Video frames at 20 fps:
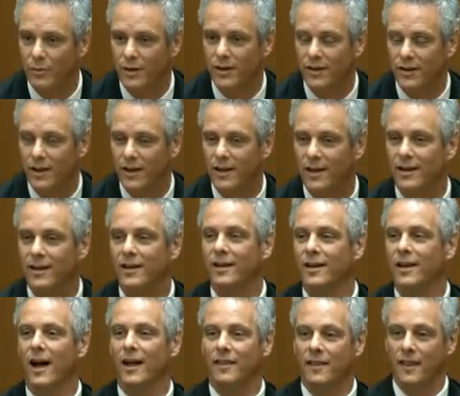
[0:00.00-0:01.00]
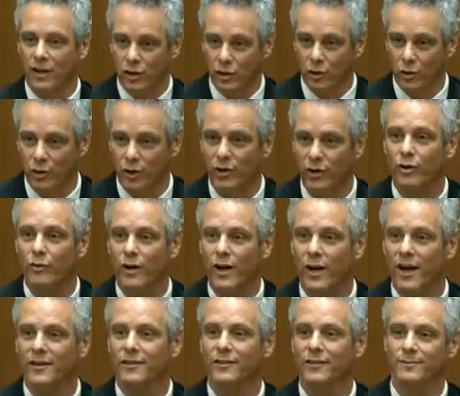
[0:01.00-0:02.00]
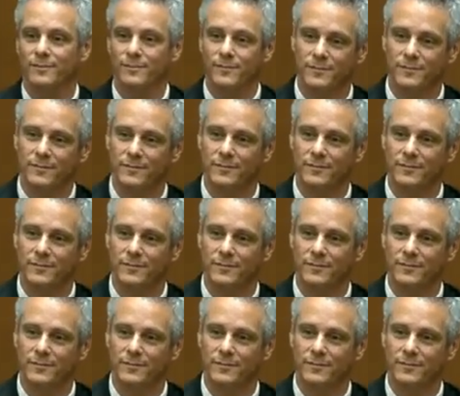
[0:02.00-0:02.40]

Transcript: but I think you're correct.